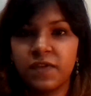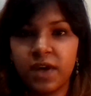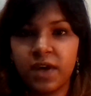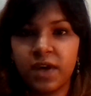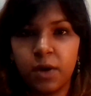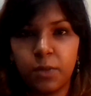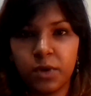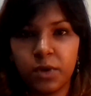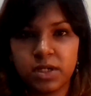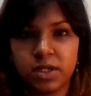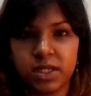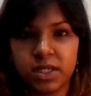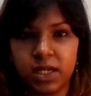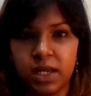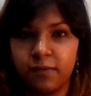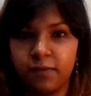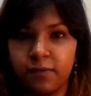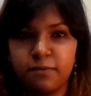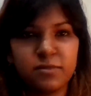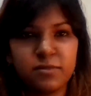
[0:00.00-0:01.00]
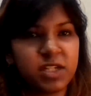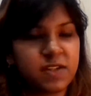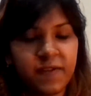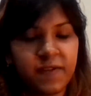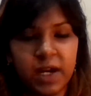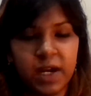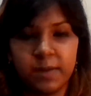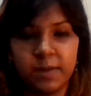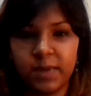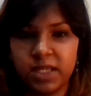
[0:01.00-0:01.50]
of that works and I just
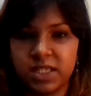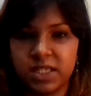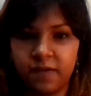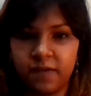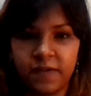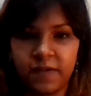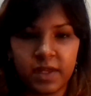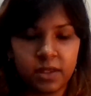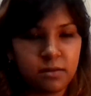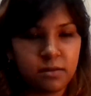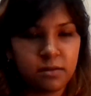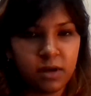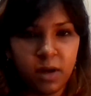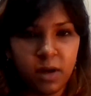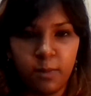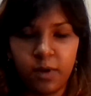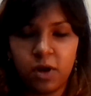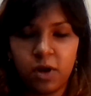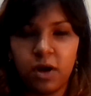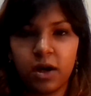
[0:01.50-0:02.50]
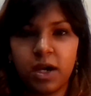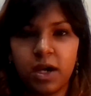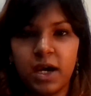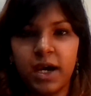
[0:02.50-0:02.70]
find myself at a block,